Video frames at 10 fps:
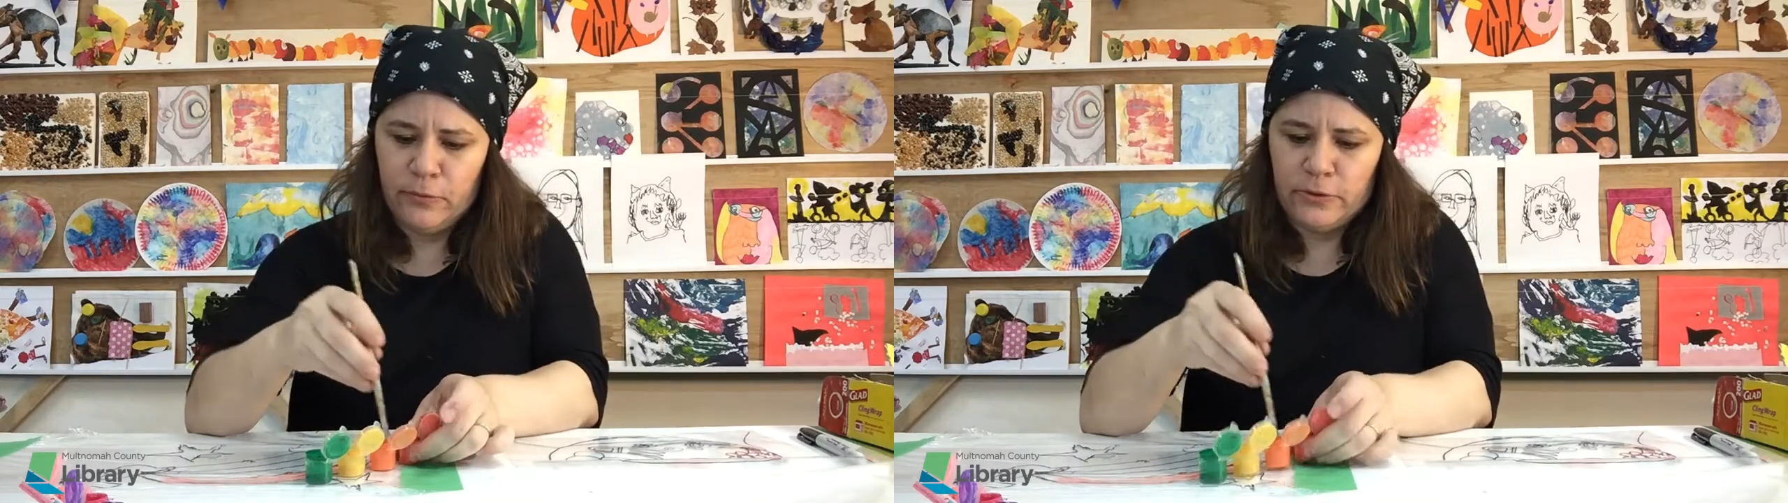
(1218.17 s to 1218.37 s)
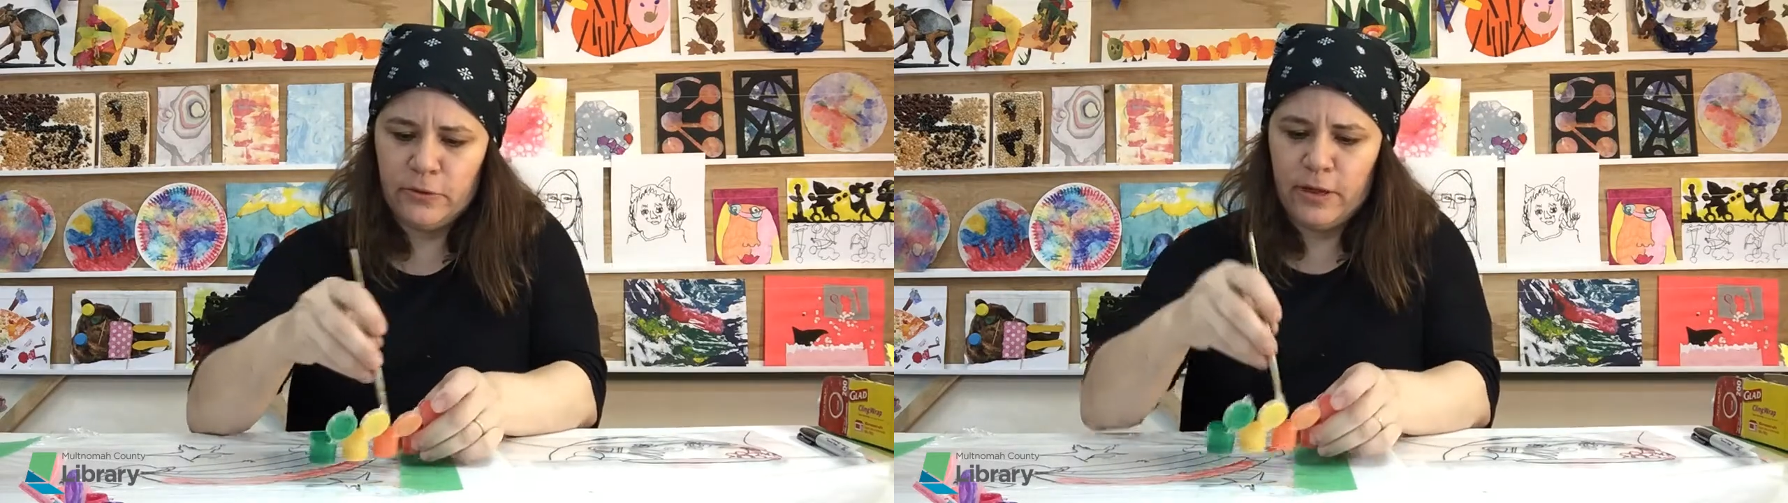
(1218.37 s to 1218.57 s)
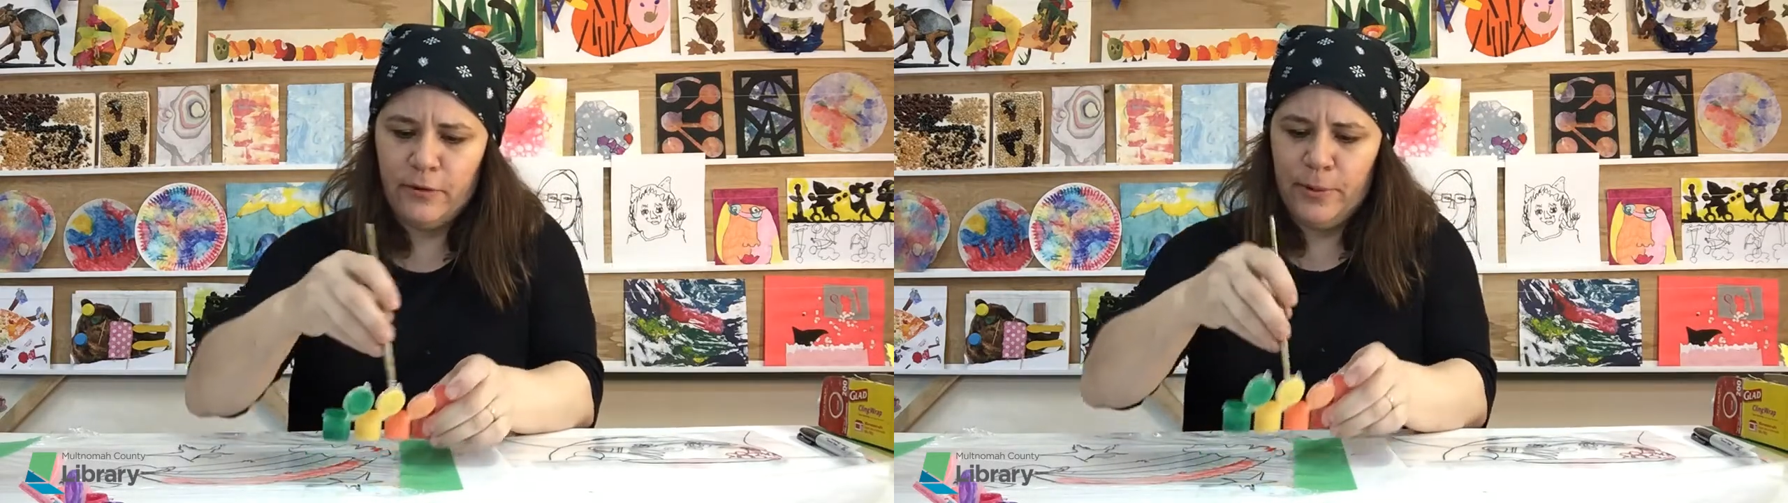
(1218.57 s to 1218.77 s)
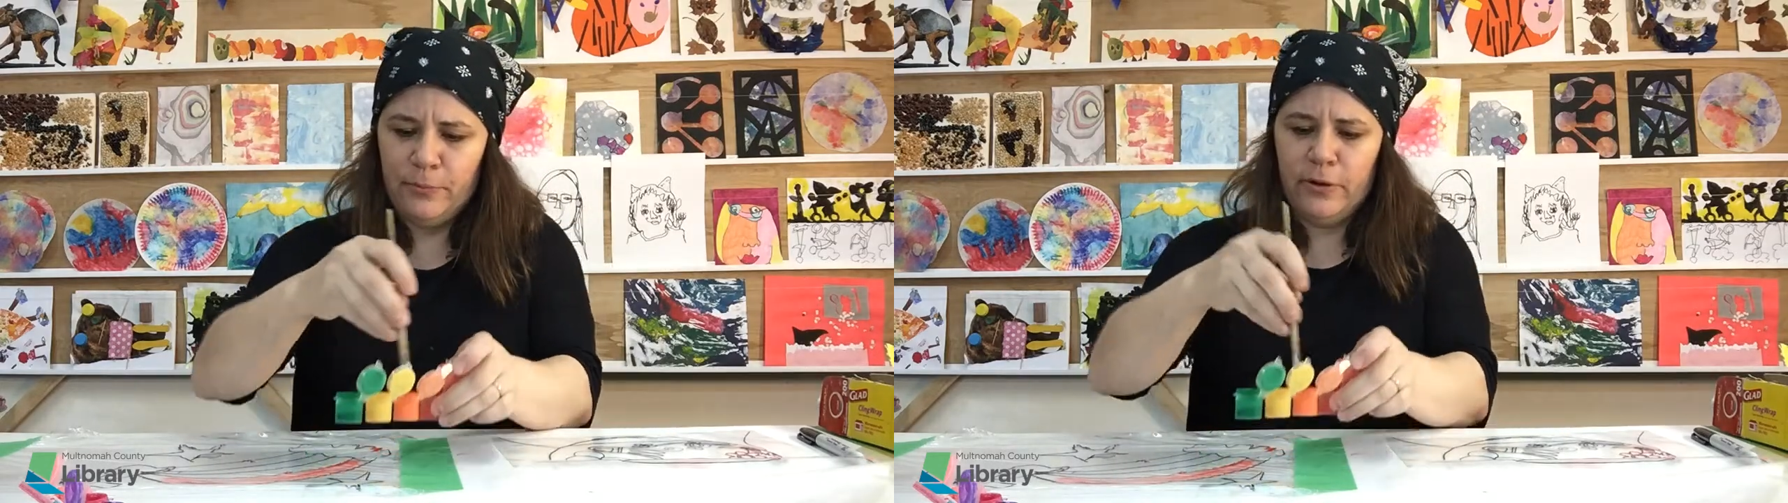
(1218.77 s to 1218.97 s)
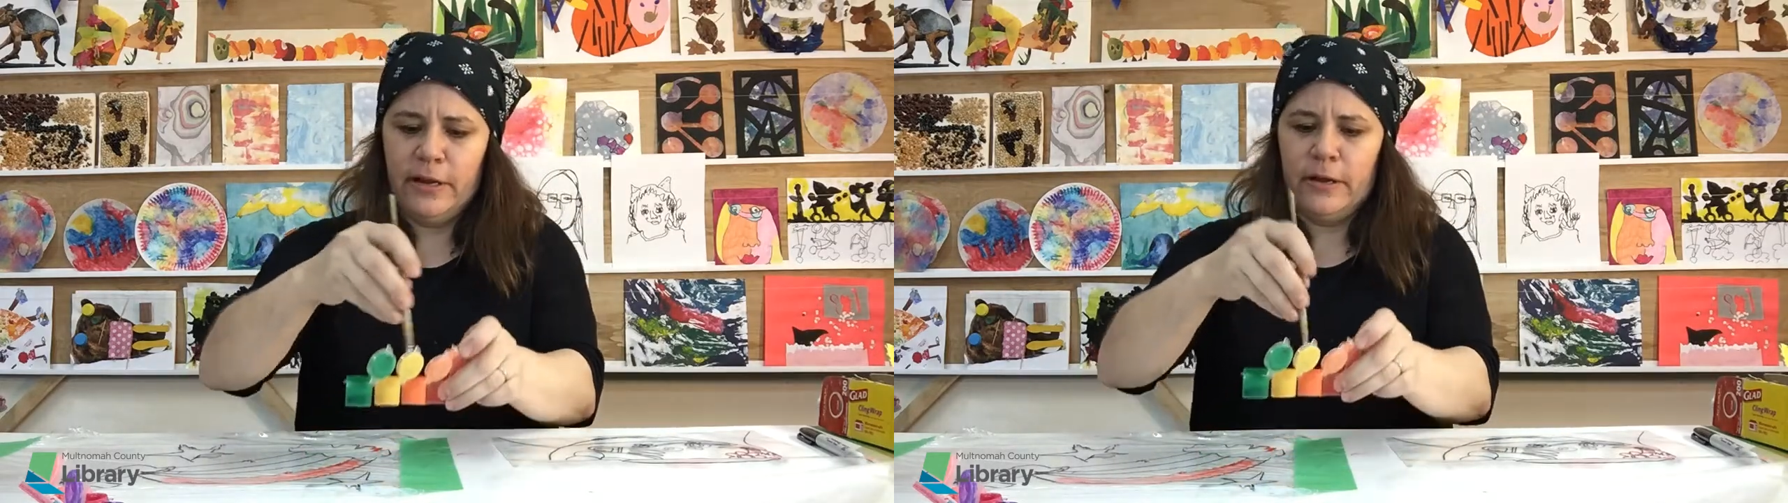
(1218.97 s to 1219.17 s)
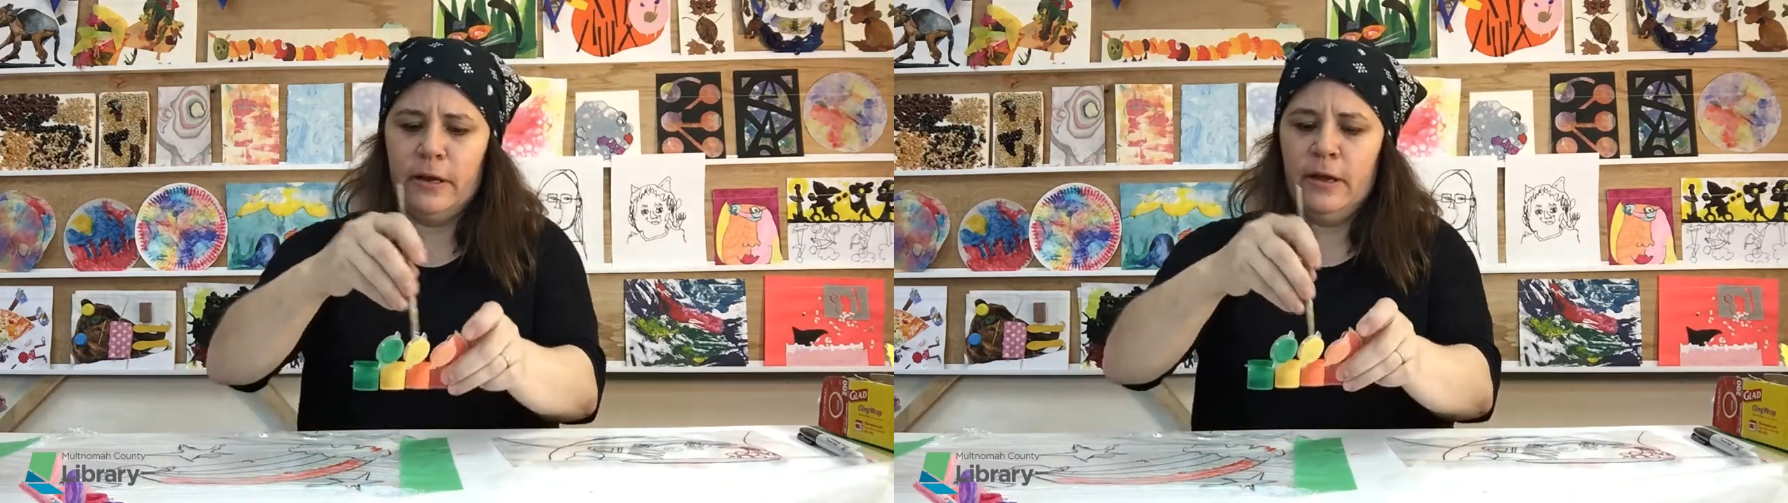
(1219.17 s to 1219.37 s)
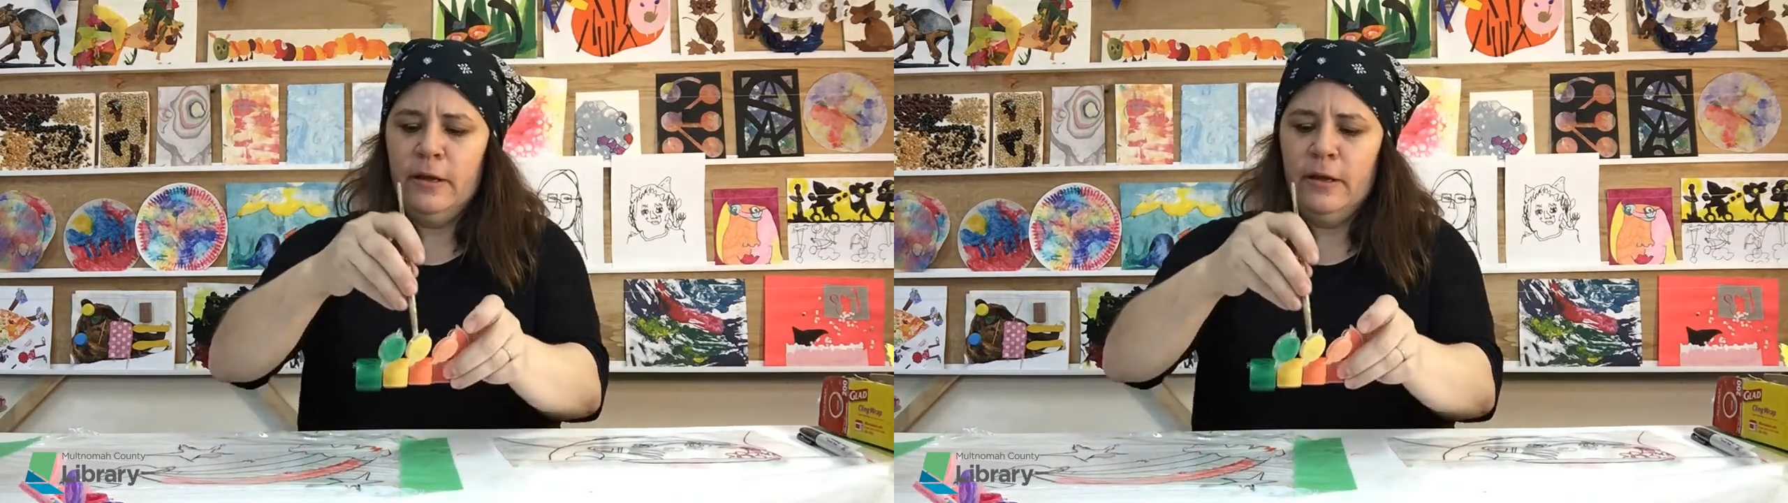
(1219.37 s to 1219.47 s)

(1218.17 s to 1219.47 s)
So that'll be pretty good.